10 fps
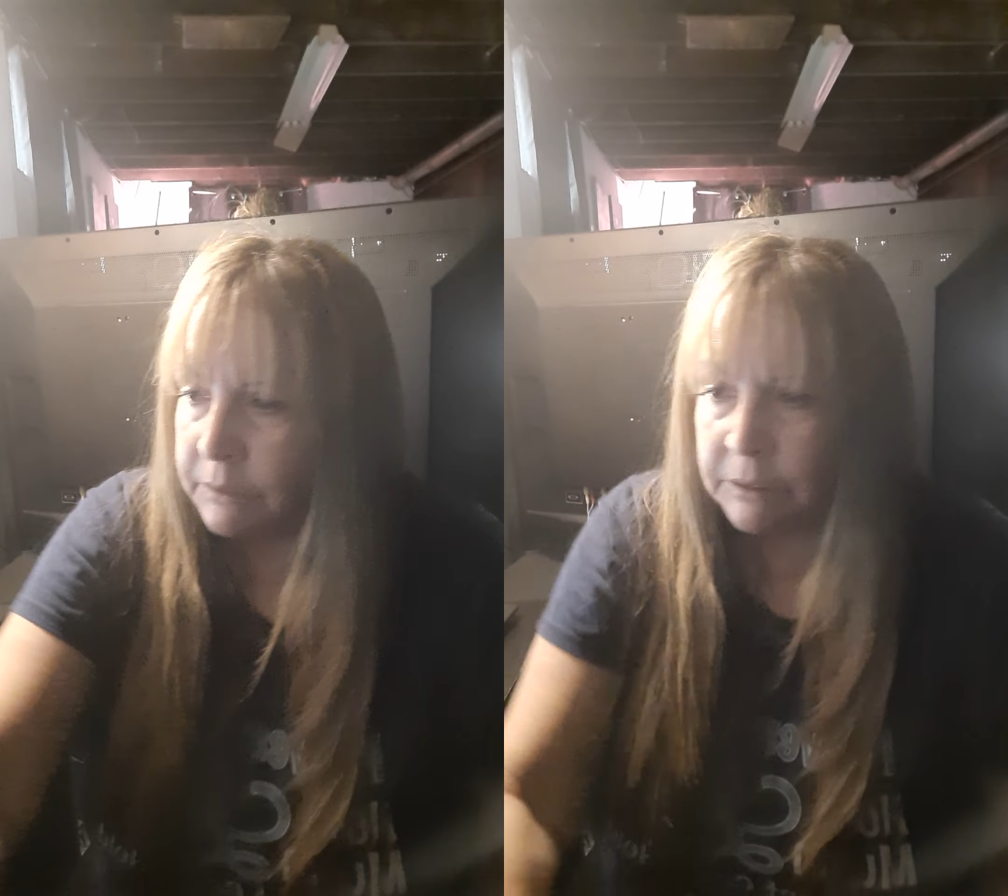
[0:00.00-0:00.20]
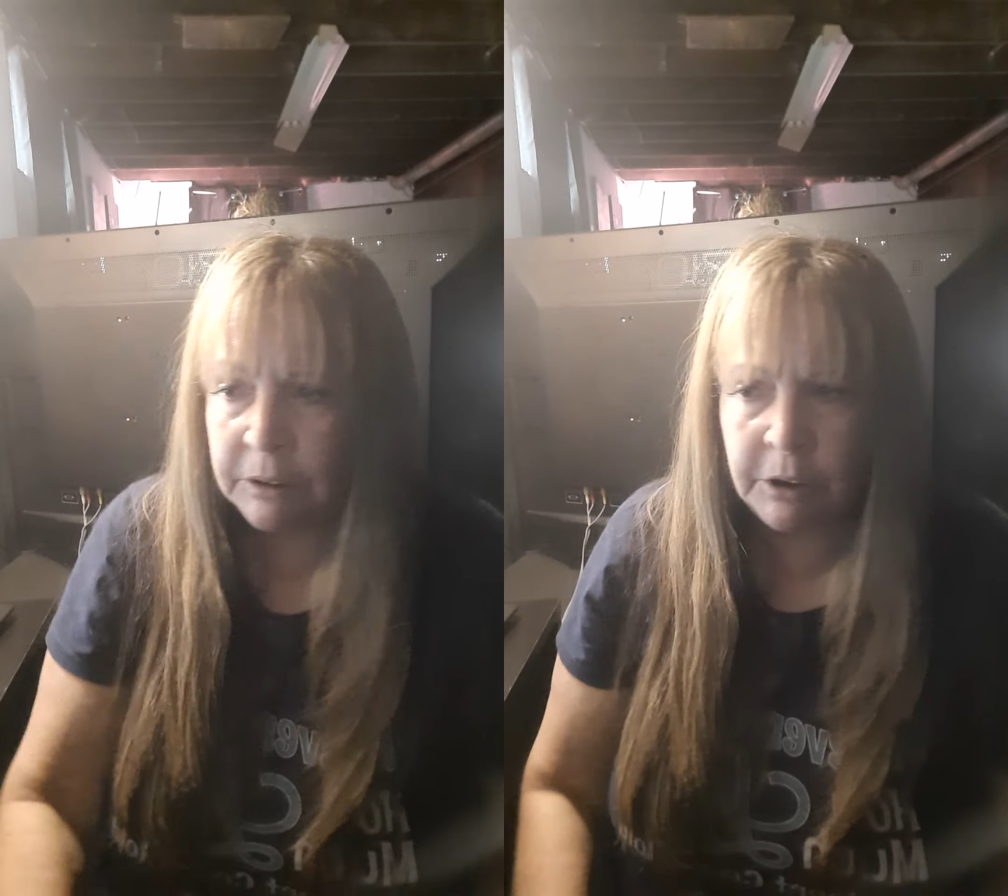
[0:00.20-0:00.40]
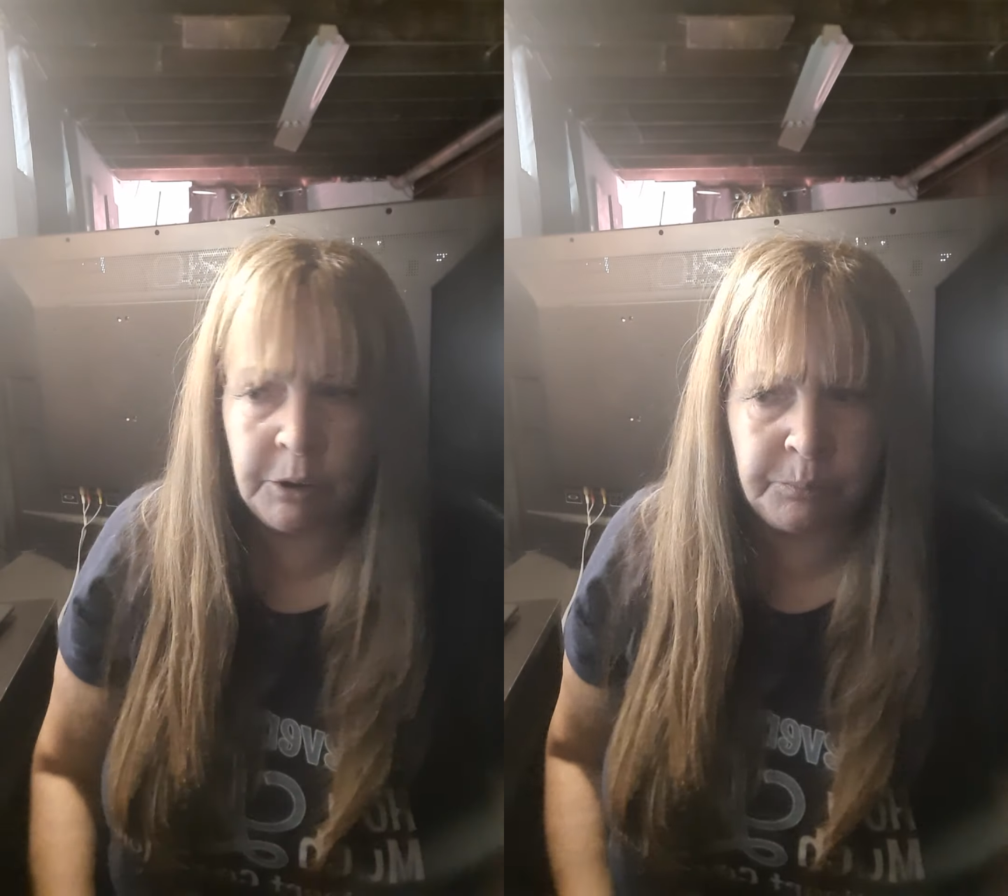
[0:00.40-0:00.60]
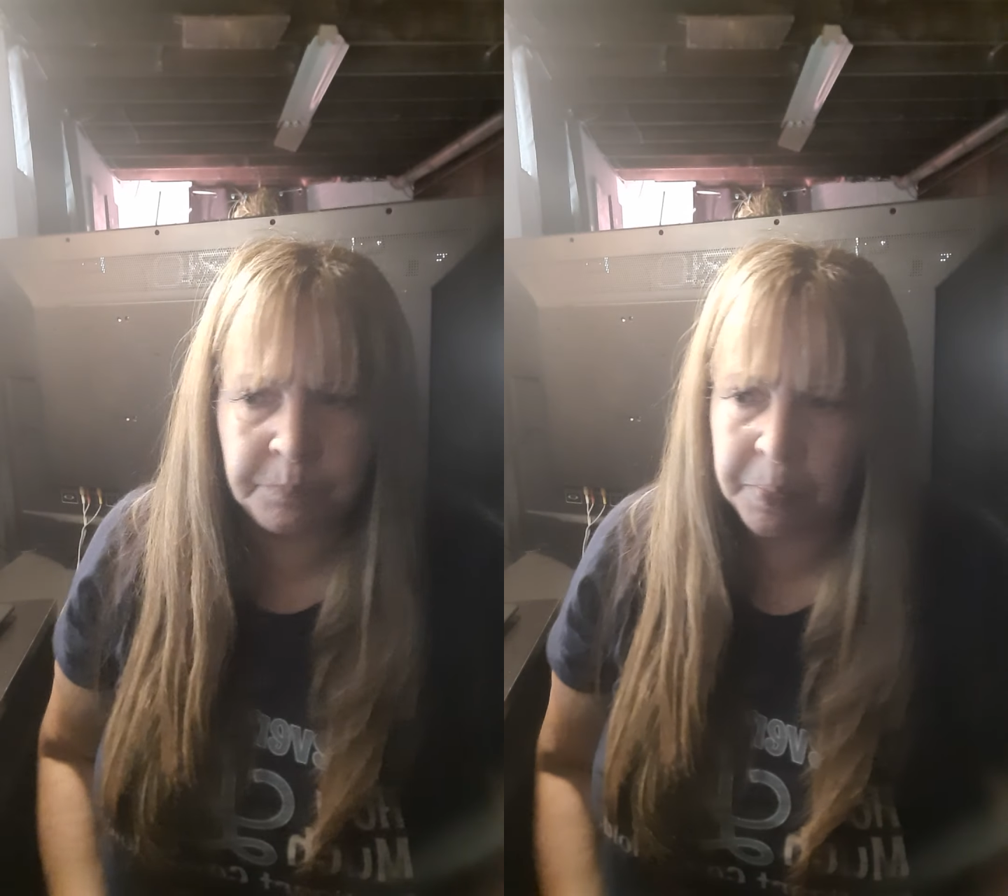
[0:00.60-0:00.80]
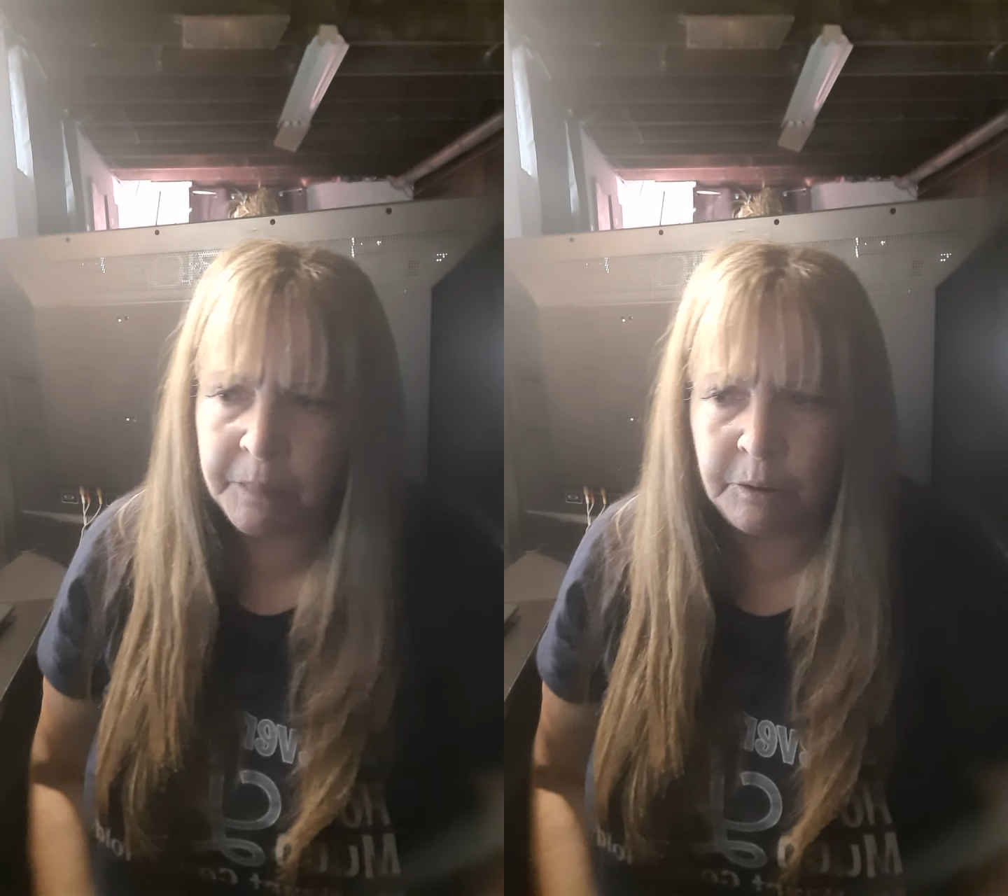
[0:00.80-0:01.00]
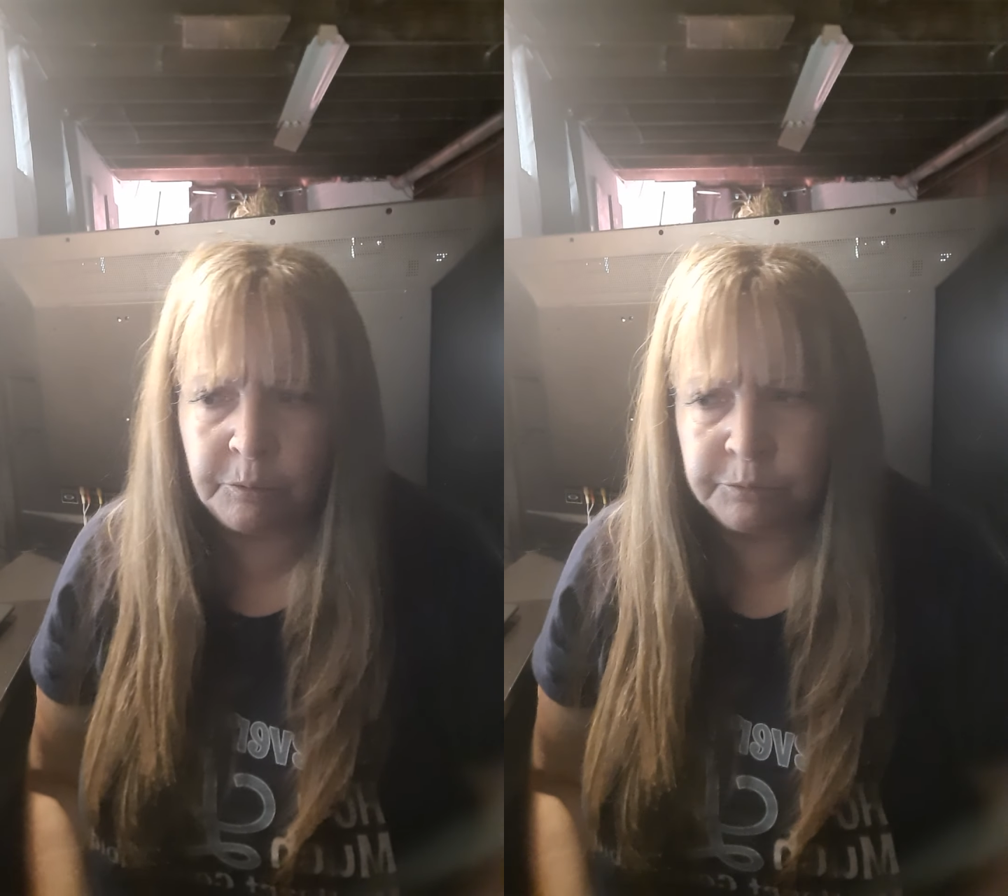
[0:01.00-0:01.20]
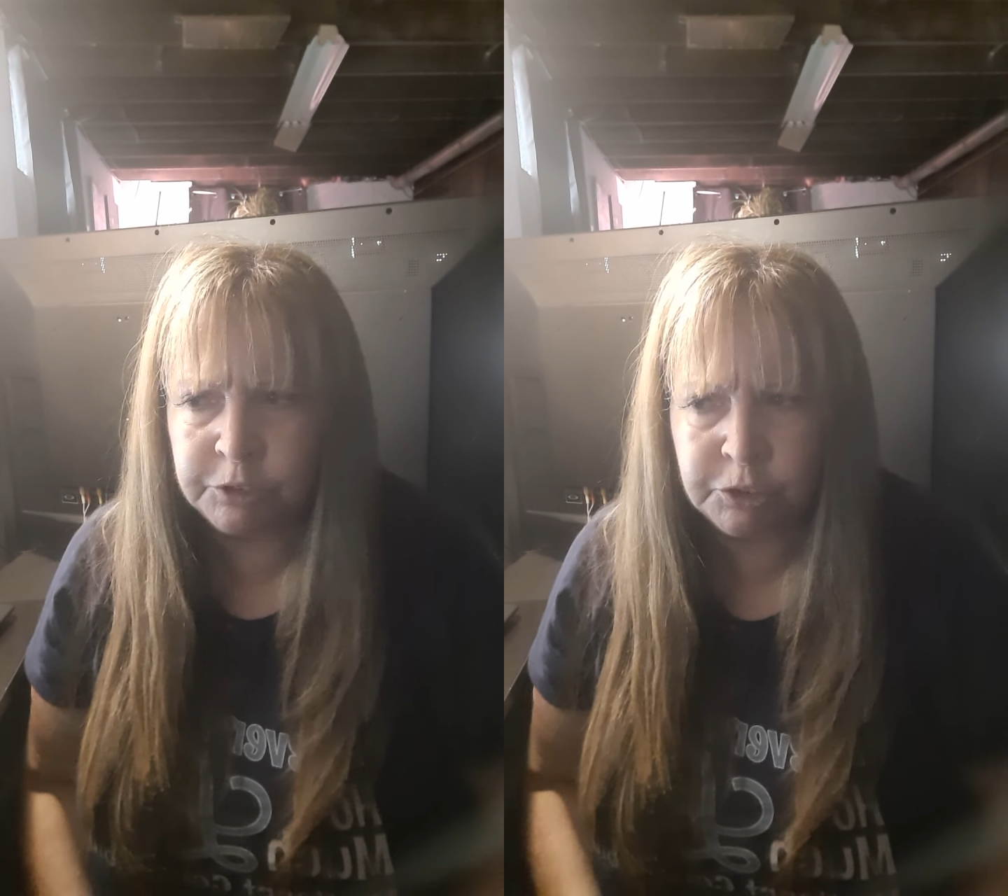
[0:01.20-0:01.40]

Um, I'll